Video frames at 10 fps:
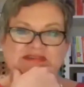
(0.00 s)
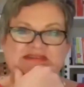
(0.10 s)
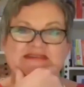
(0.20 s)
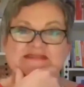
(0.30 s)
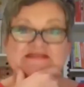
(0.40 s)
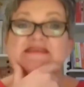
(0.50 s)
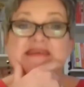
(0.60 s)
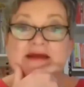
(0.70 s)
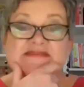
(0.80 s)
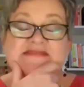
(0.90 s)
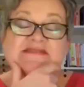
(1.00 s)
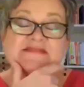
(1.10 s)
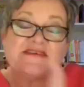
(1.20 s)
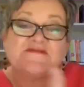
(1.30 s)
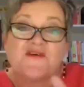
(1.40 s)

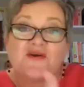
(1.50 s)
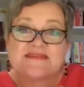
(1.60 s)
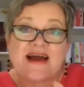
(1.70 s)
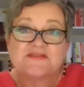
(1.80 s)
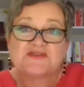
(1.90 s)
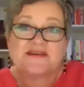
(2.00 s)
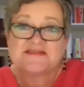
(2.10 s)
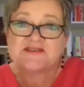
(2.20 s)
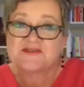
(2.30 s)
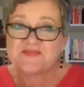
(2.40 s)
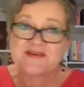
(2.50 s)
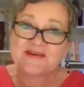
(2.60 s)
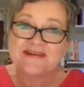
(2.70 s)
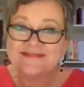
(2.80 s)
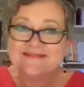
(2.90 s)
Did firms have a transition
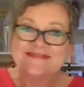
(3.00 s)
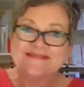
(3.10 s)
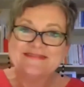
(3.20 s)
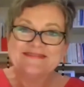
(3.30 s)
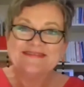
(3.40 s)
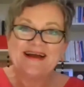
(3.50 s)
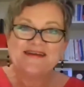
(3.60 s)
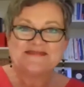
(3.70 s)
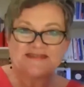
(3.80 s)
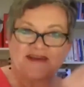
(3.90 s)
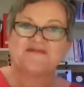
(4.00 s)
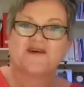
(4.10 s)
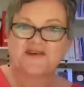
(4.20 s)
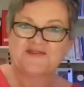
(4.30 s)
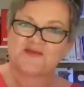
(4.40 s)
period, and did they
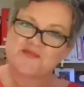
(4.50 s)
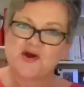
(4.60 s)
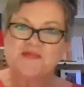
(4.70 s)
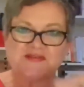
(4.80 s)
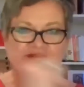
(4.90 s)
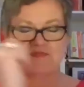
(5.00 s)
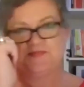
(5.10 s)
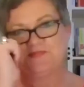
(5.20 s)
focus on purpose?